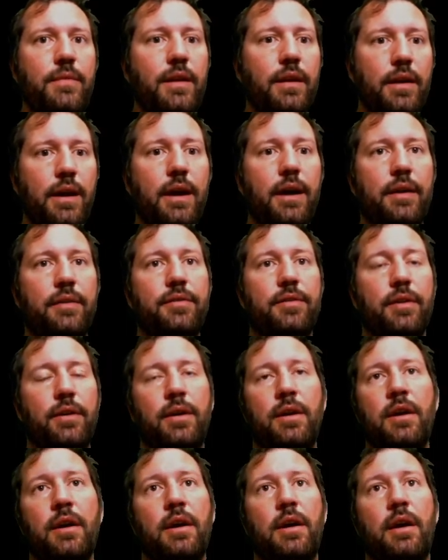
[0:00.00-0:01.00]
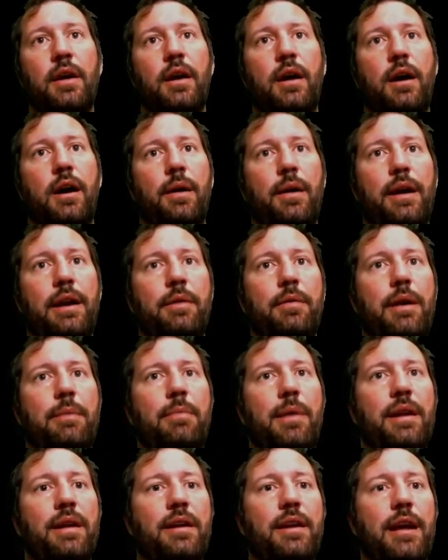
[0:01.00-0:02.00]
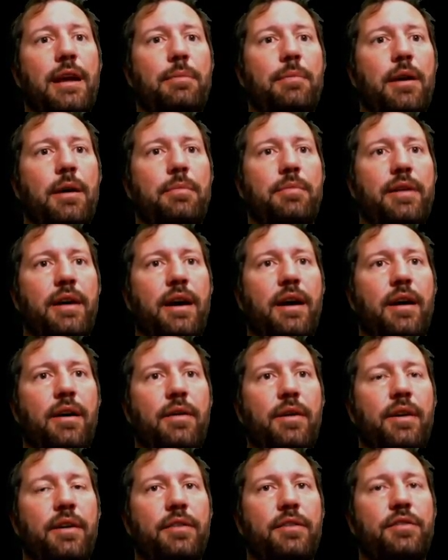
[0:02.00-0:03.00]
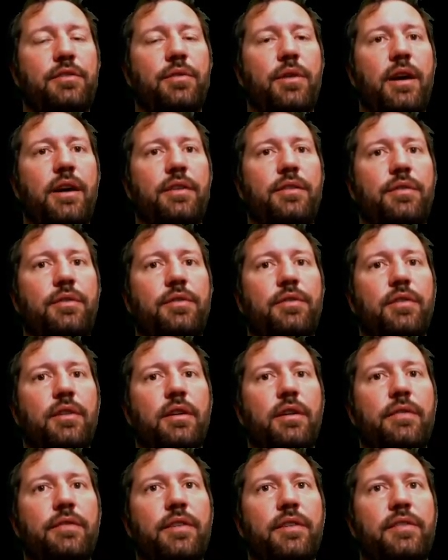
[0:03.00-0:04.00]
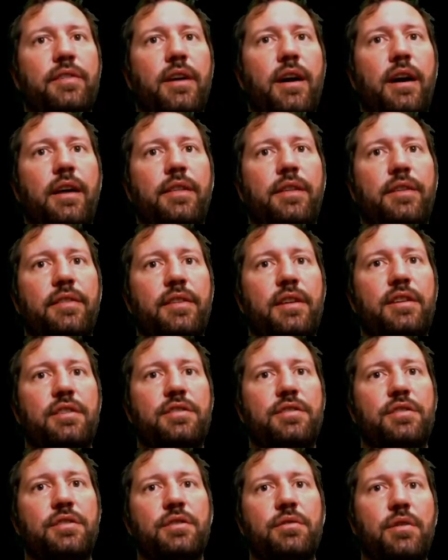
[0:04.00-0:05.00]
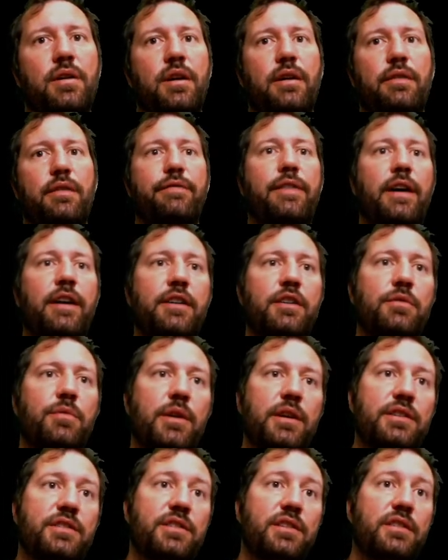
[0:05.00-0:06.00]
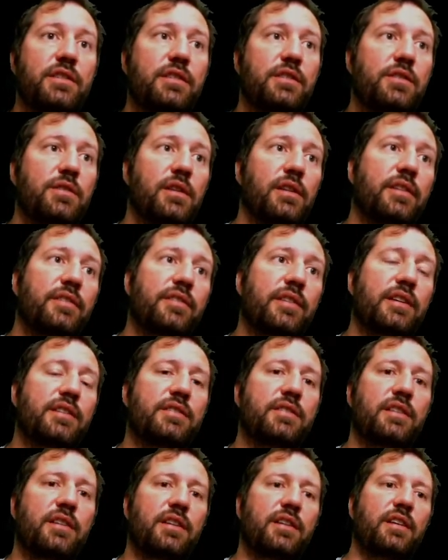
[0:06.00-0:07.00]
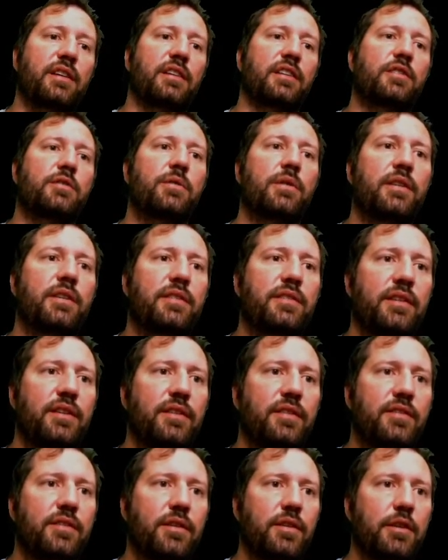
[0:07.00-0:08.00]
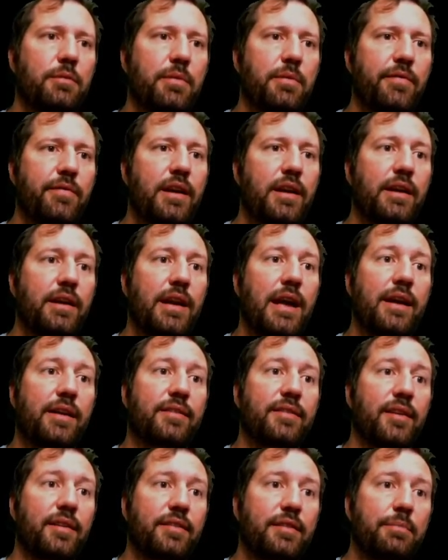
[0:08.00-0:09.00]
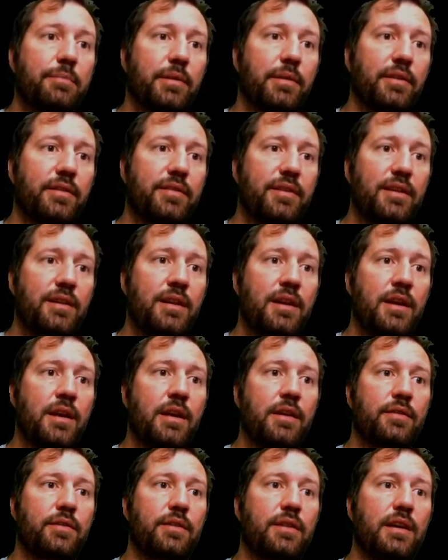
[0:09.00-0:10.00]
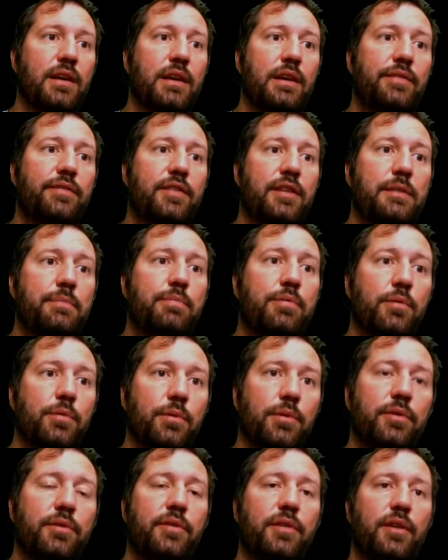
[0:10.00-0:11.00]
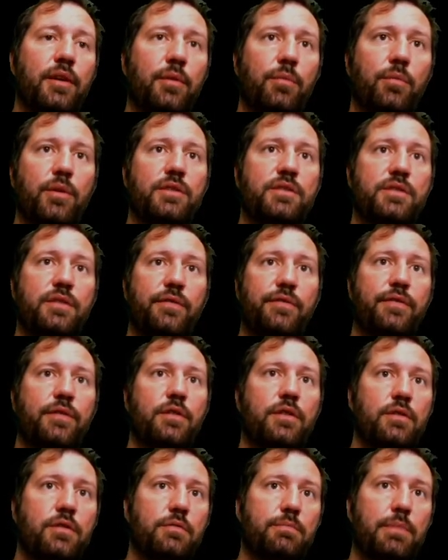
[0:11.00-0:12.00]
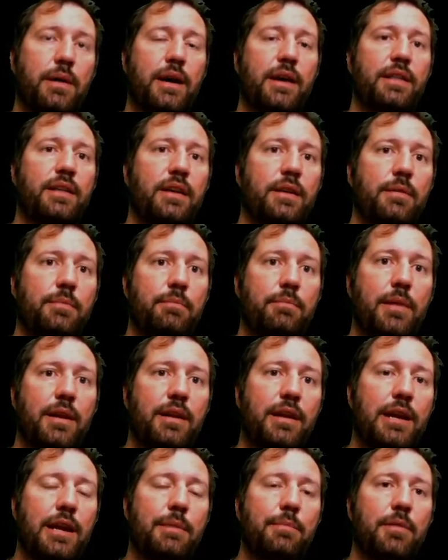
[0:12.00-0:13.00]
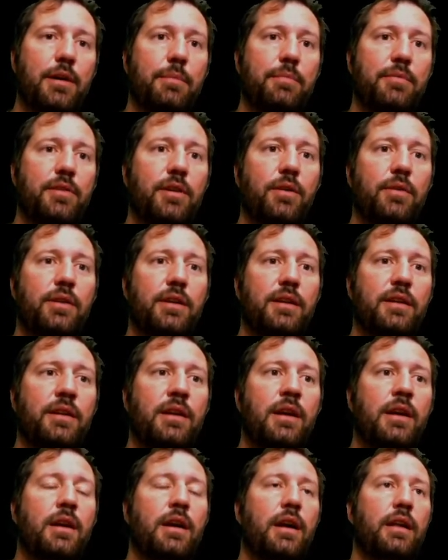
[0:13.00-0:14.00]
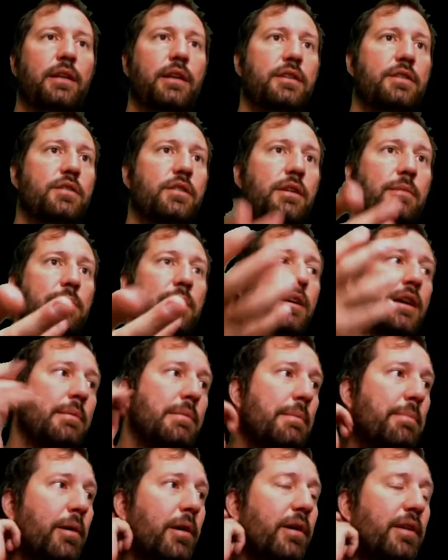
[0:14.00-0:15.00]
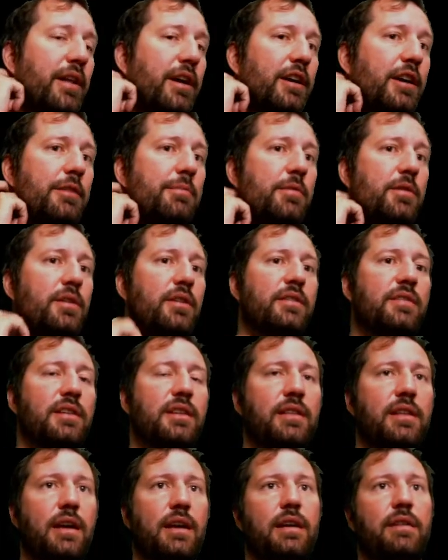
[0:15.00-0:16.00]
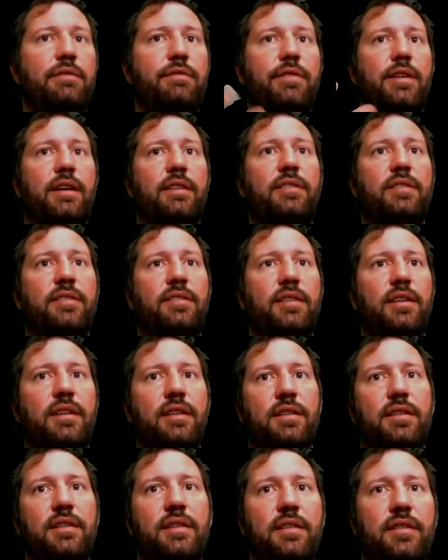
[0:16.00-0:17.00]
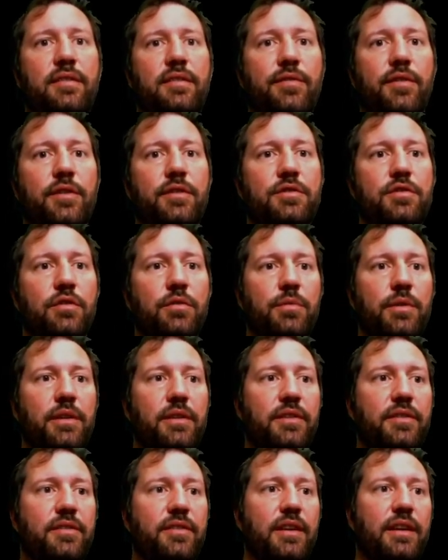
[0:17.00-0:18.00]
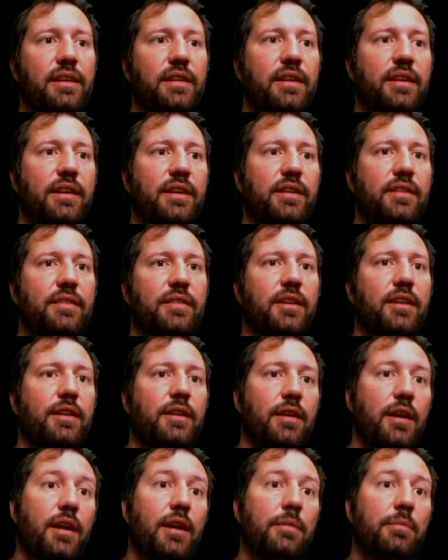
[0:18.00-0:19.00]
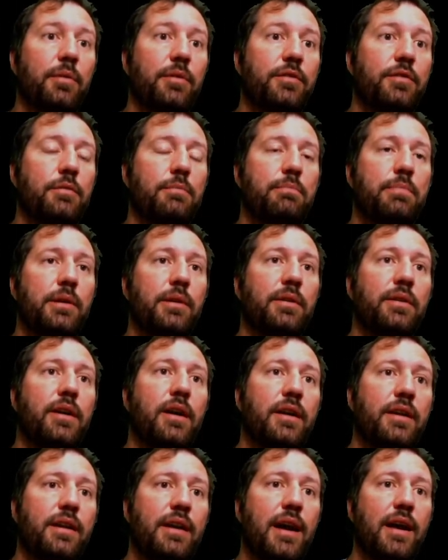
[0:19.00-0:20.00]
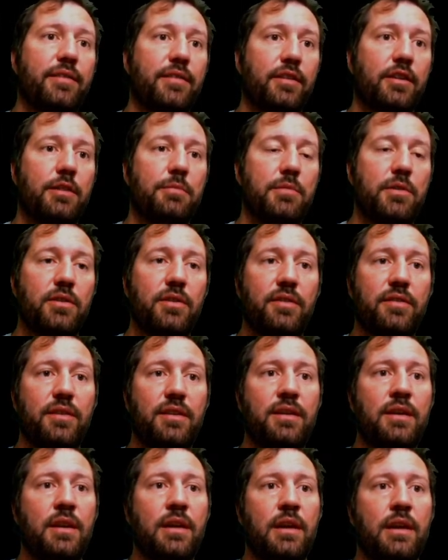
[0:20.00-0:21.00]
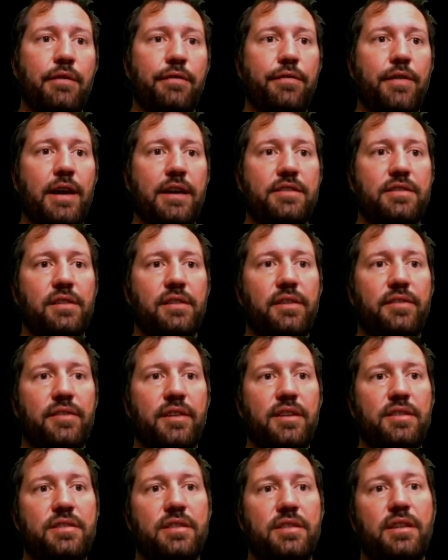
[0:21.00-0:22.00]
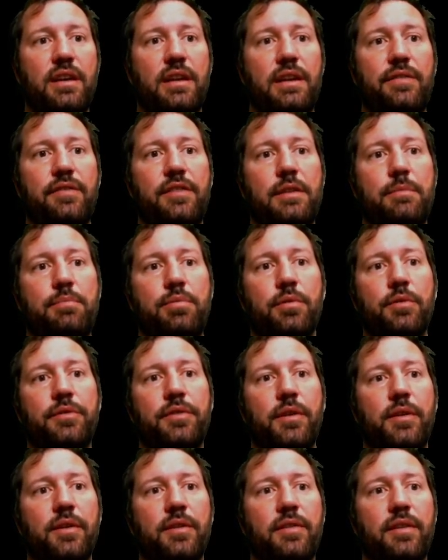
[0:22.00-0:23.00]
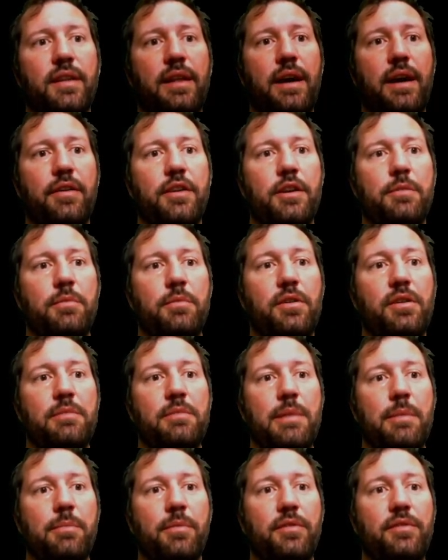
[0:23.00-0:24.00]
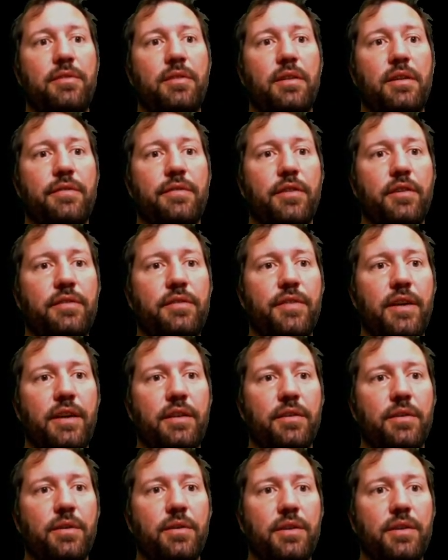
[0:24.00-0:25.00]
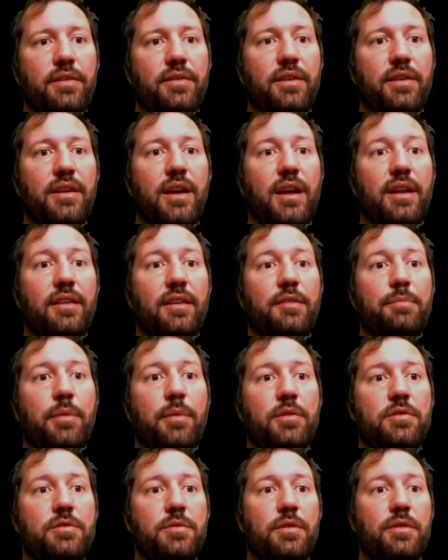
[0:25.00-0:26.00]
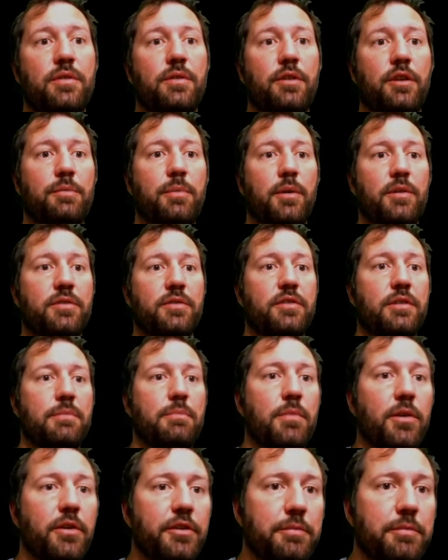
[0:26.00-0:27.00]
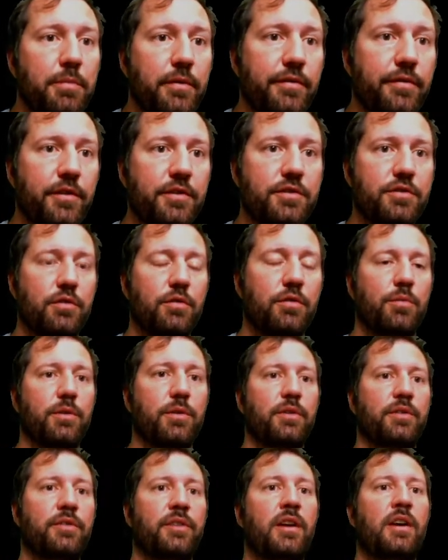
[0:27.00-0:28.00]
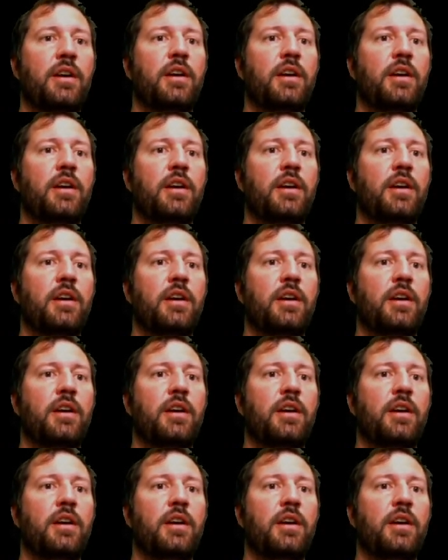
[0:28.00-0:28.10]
yeah, so uh, anyway, Meta Game Hub DAO is trying to solve this this issue of valuation, utilization, and illiquidity. So they're providing accessibility to the NFT pools in which if you buy the Metagame Hub token, and then you can become a part of that community that invests in these virtual real estate lands and able to build on it as a community fractionalization, the NFT pool tokens allow community members to diversify their holdings and gain exposure exposure to multiple virtual worlds.